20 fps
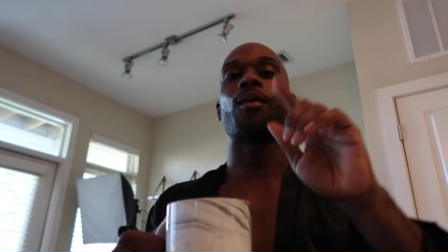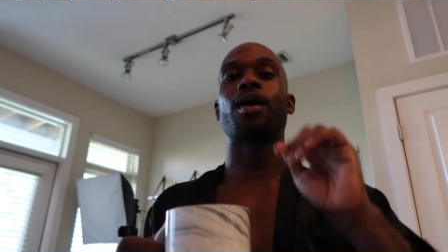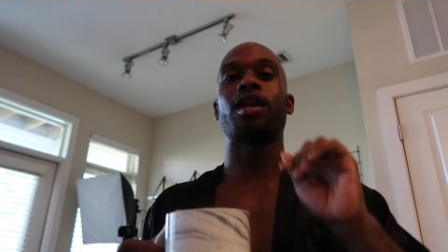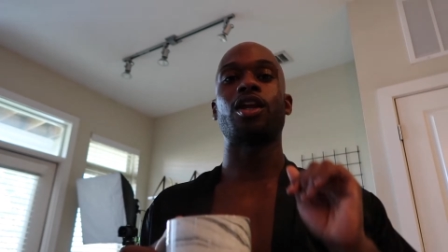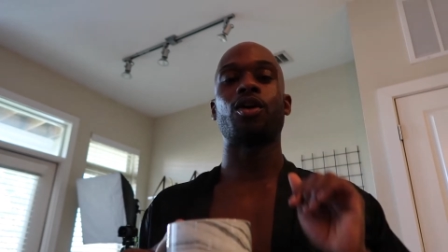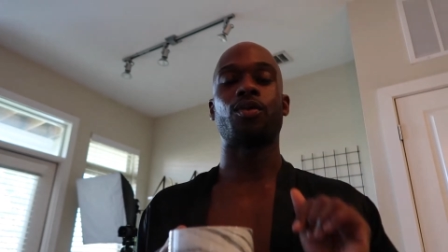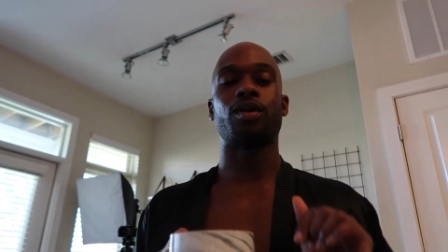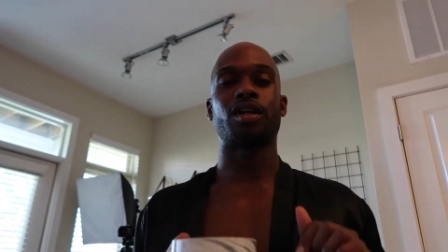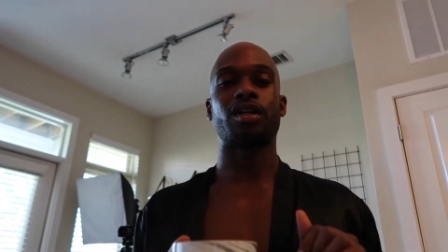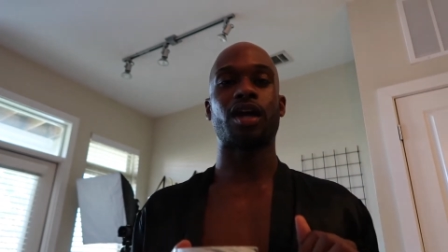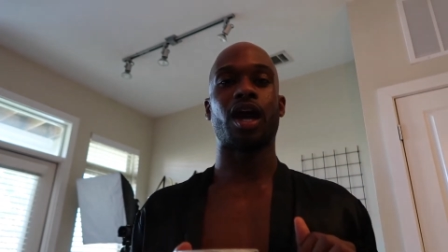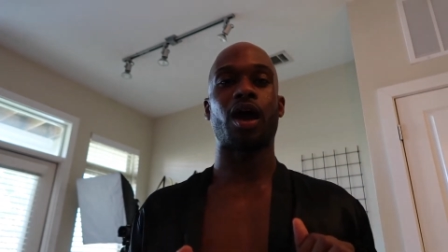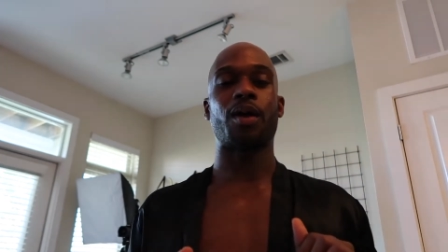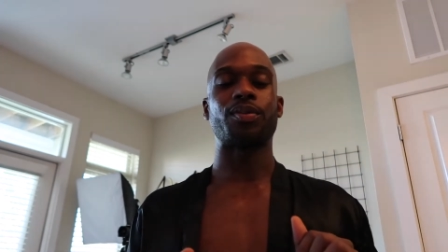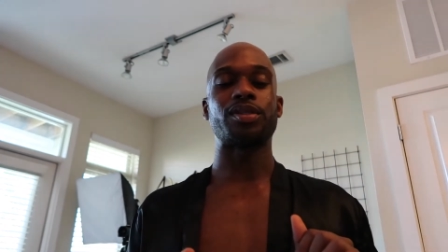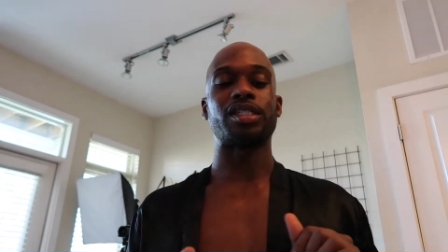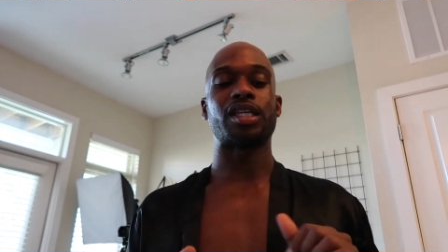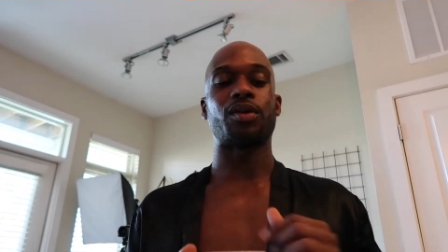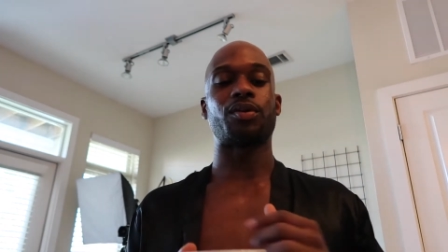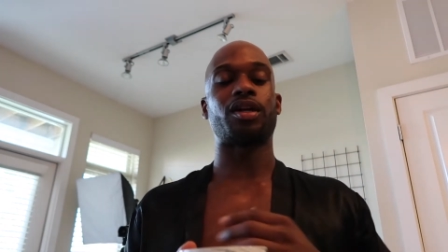I know what it,
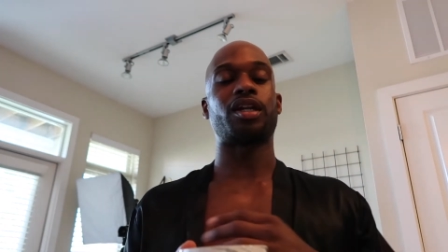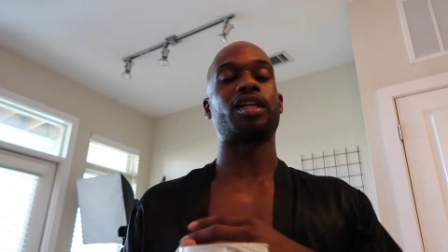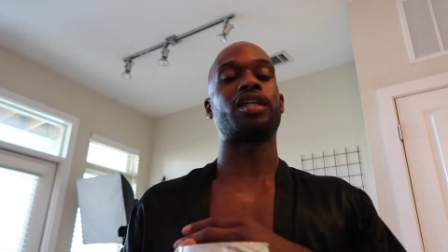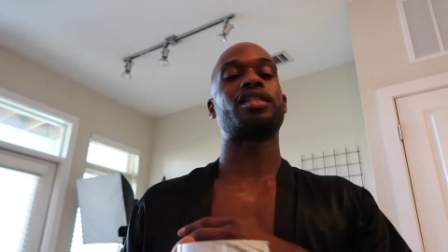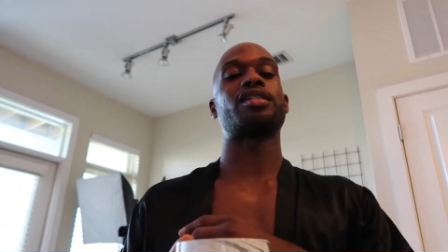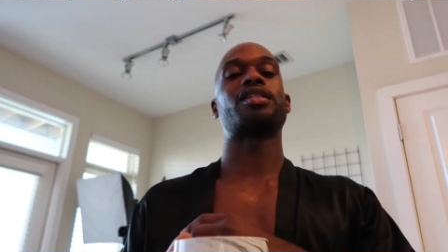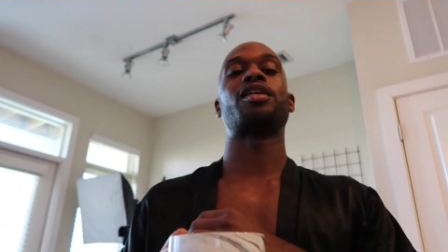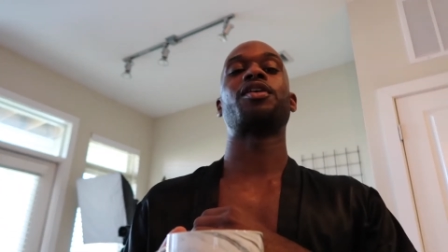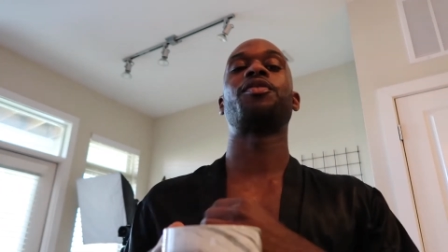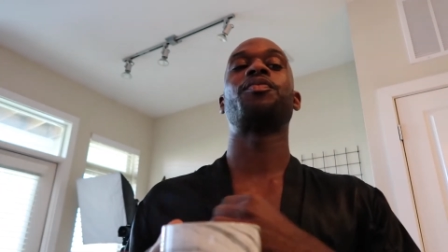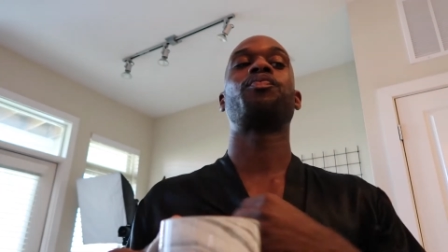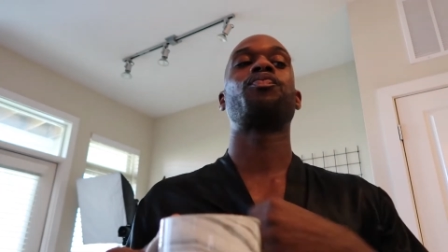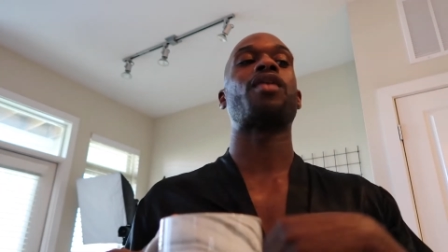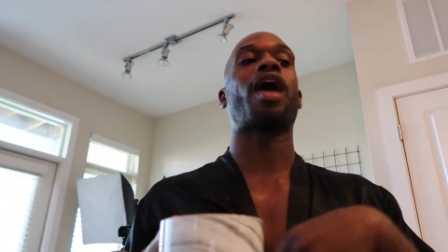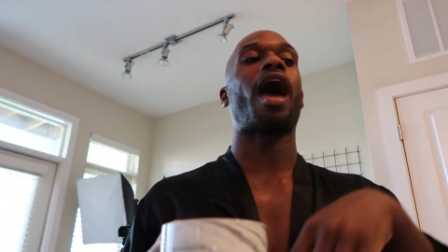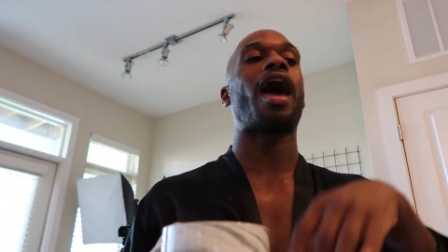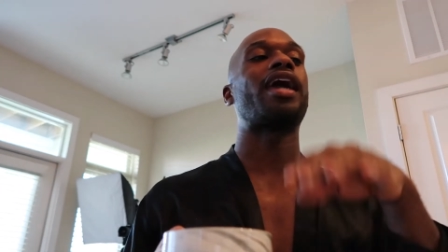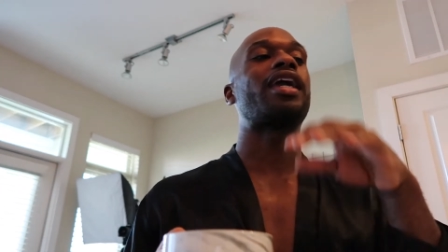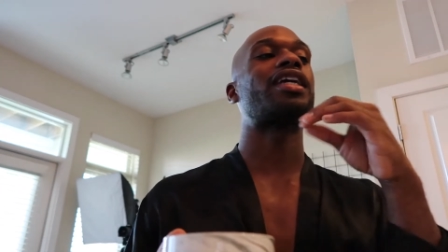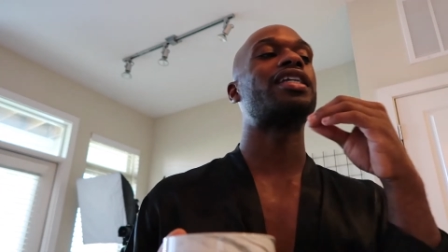I'll say what it is.
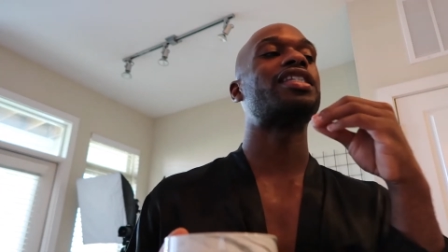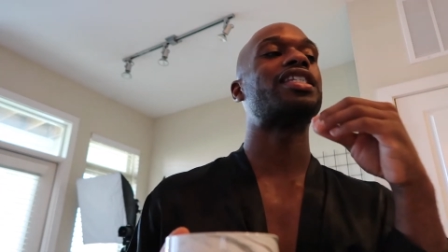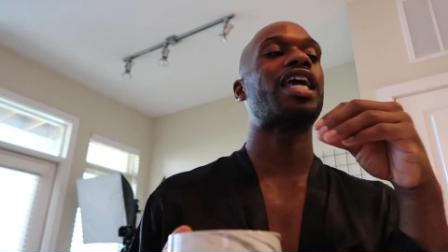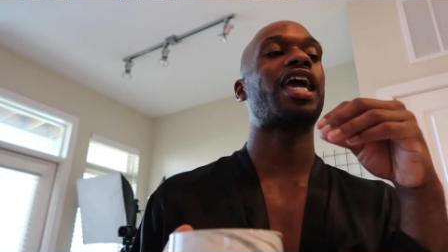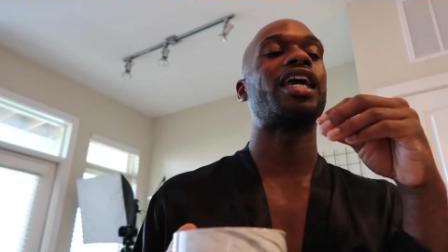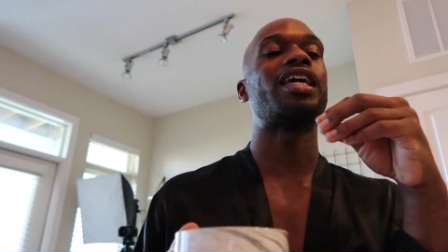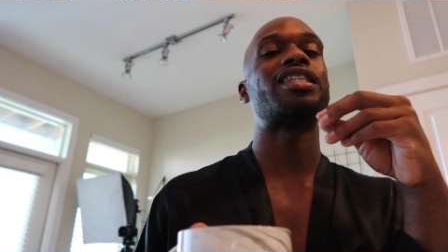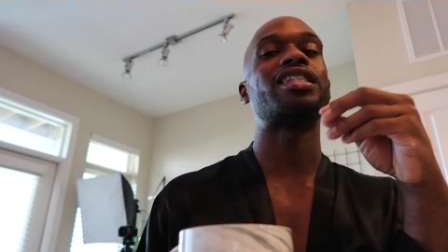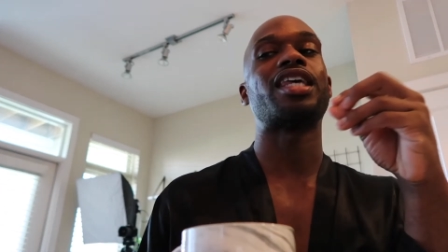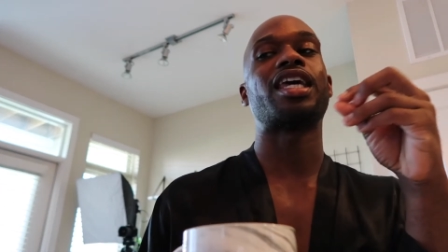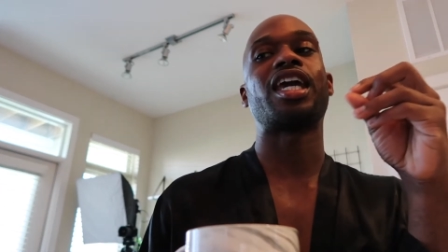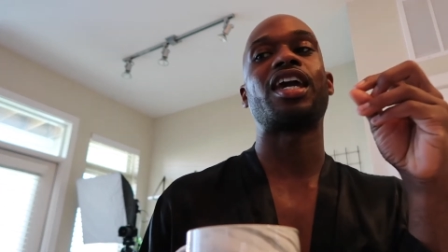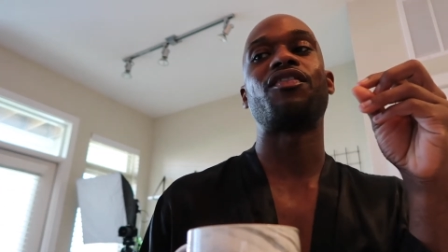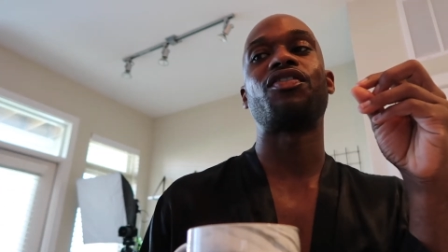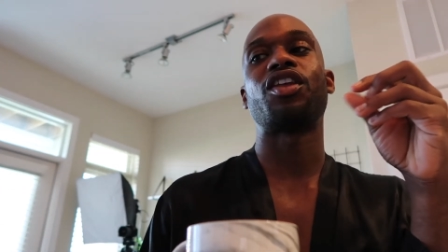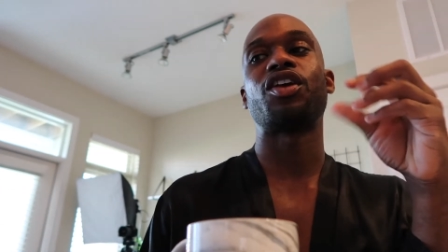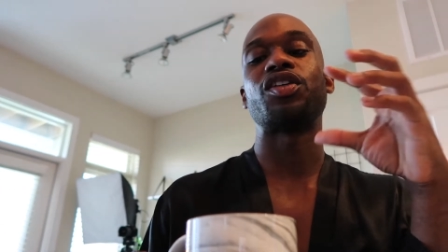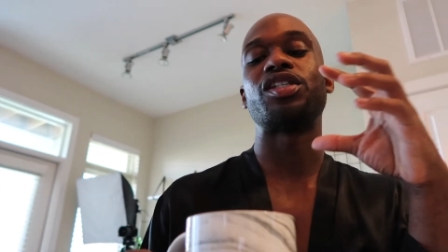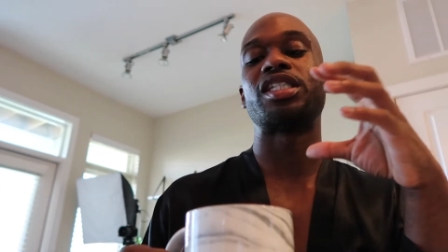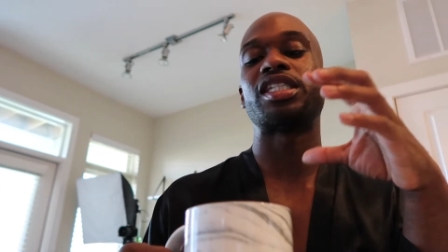I can taste like if
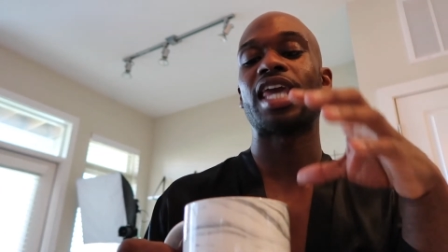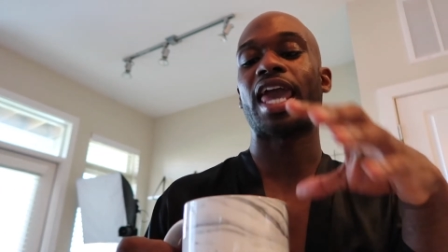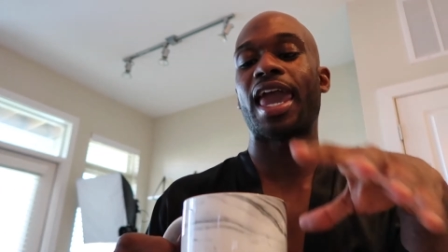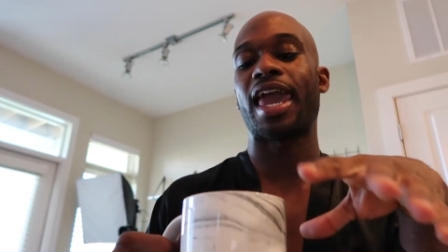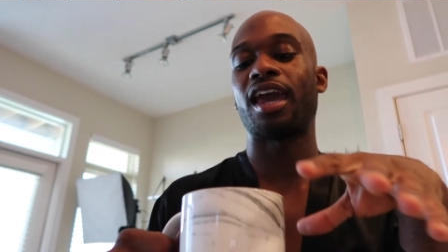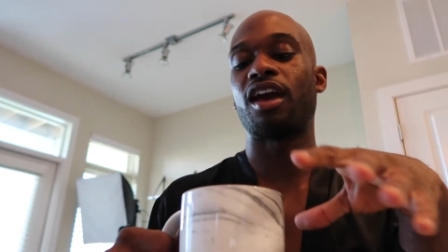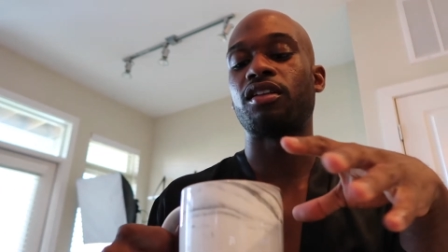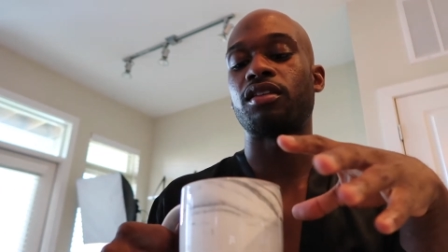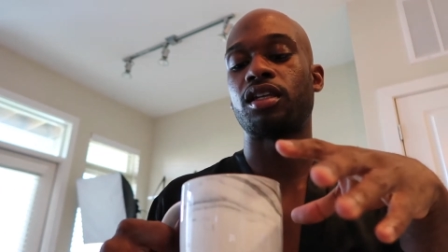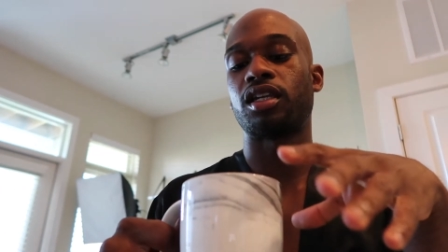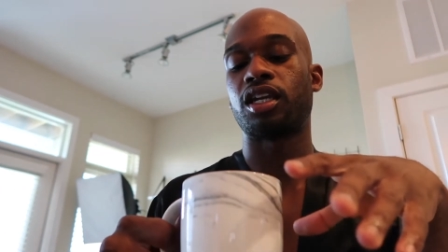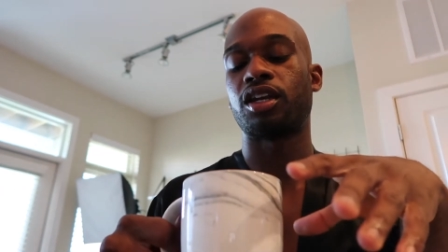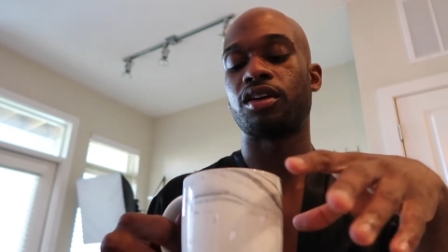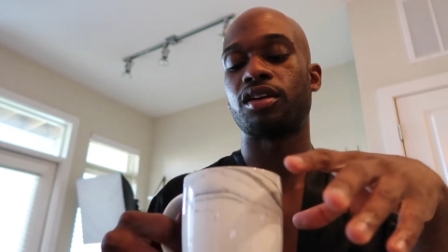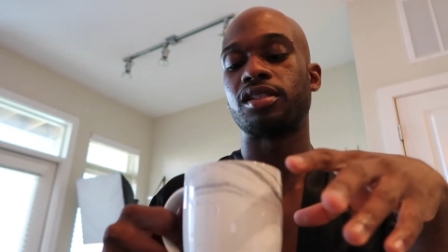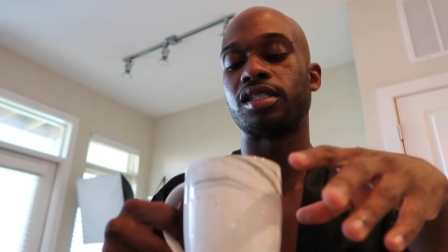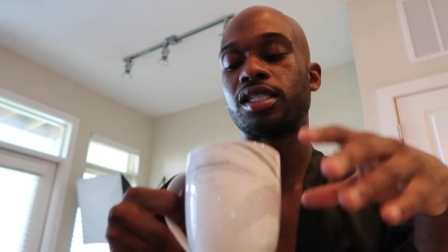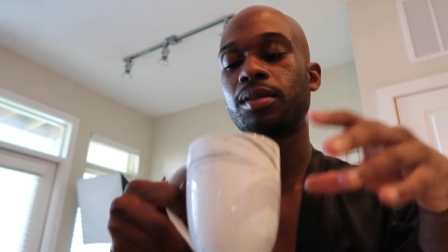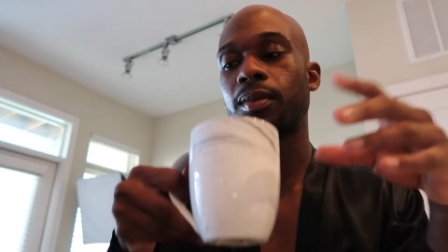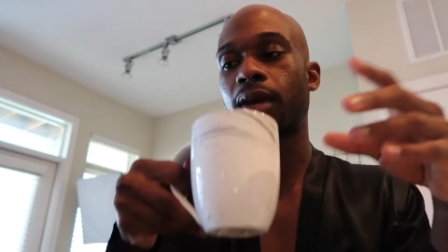there's kale in here
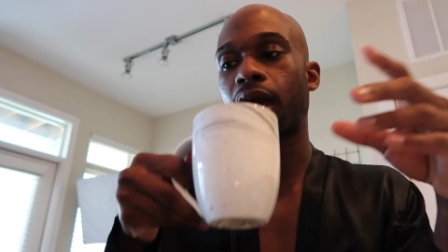in some